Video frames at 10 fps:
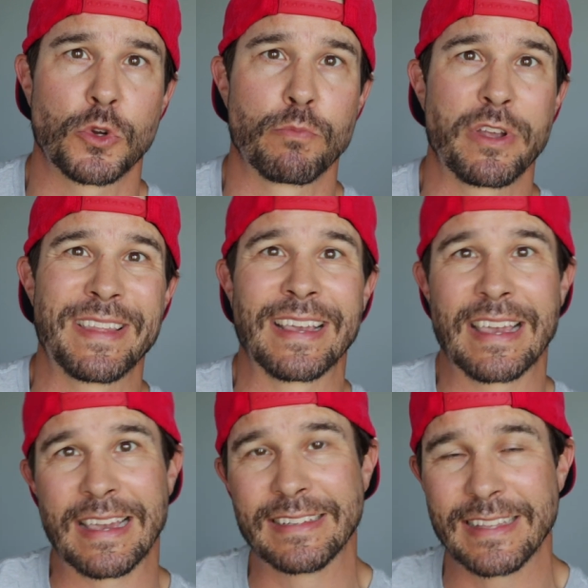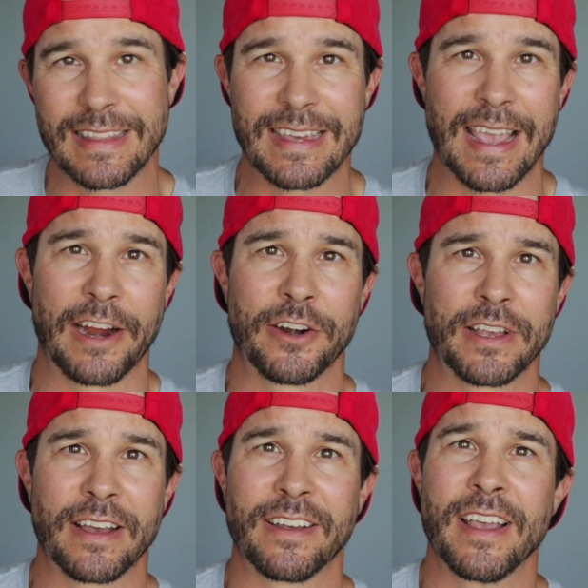or breathing into the
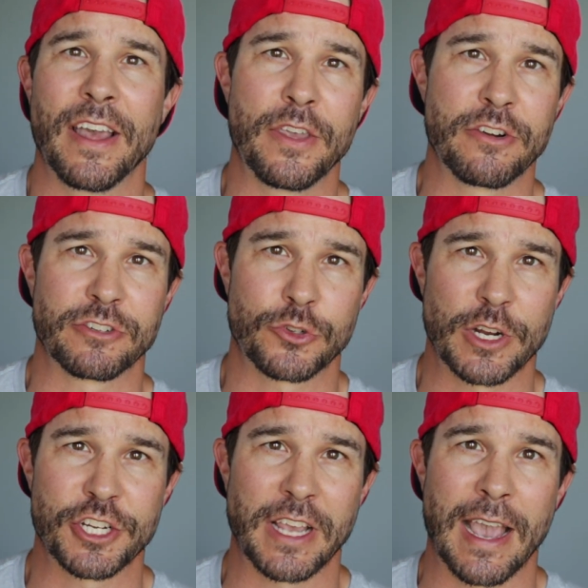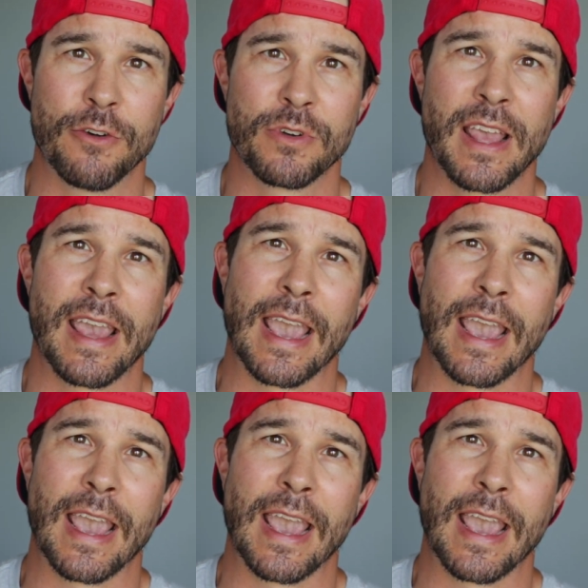area that you're stretching out,